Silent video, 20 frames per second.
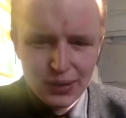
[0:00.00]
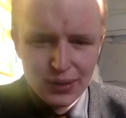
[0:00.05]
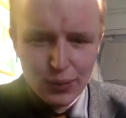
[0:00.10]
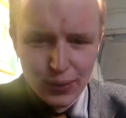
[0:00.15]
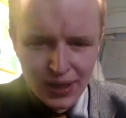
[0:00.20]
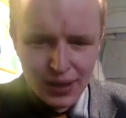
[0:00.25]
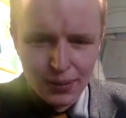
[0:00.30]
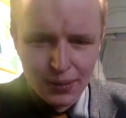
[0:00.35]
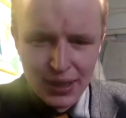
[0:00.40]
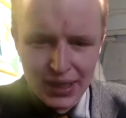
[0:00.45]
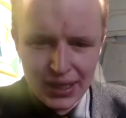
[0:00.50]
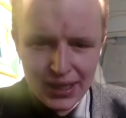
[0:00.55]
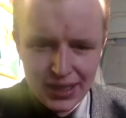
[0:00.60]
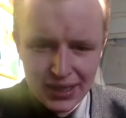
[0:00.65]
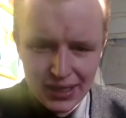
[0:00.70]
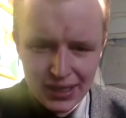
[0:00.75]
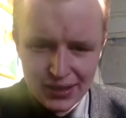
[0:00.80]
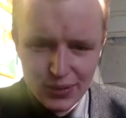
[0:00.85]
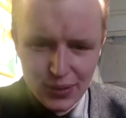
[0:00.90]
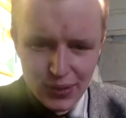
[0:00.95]
when I'm making
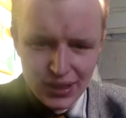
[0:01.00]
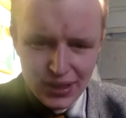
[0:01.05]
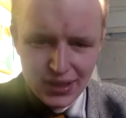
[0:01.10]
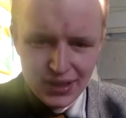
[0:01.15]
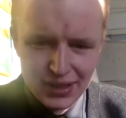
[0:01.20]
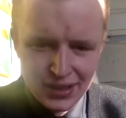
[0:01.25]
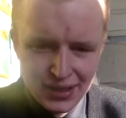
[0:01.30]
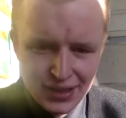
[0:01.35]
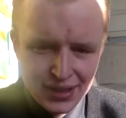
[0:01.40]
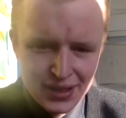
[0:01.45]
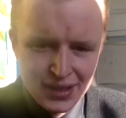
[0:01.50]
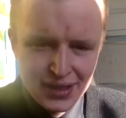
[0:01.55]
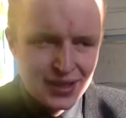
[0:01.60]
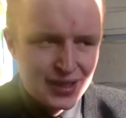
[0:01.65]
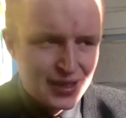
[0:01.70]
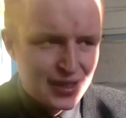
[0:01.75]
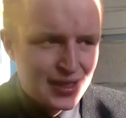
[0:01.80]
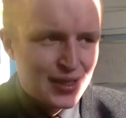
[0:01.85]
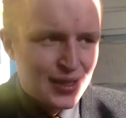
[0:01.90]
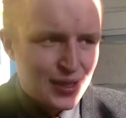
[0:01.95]
is quite
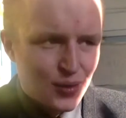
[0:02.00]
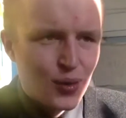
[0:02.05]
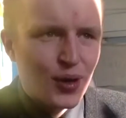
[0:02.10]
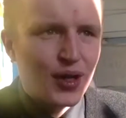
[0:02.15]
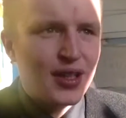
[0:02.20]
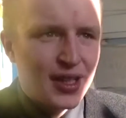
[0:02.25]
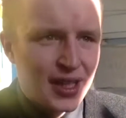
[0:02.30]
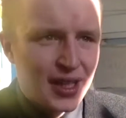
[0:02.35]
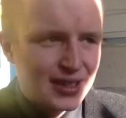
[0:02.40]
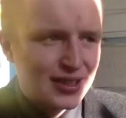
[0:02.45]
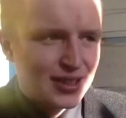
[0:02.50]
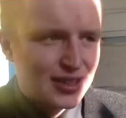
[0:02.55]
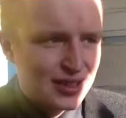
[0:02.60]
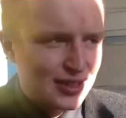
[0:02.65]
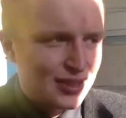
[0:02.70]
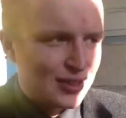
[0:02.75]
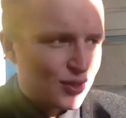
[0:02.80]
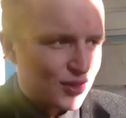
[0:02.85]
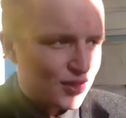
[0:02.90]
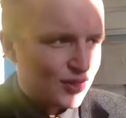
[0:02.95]
nice.
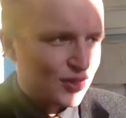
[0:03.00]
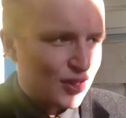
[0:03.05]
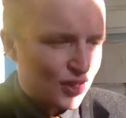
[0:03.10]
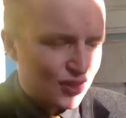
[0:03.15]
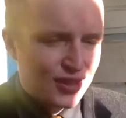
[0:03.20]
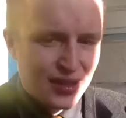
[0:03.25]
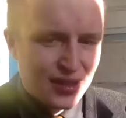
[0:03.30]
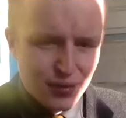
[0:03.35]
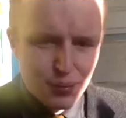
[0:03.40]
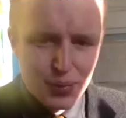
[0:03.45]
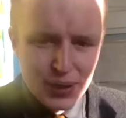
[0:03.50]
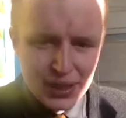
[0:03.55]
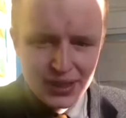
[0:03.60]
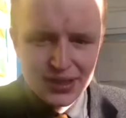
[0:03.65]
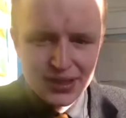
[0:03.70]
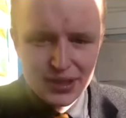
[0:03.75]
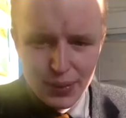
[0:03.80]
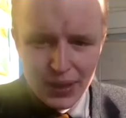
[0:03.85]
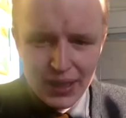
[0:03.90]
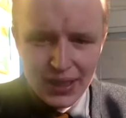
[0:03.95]
So it's good to have a big
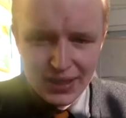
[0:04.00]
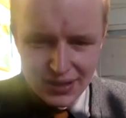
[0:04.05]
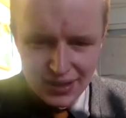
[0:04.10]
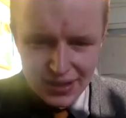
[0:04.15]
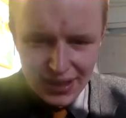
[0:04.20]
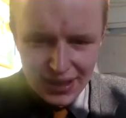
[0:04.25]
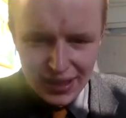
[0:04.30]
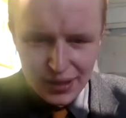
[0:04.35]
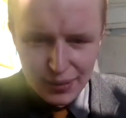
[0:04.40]
space to kind of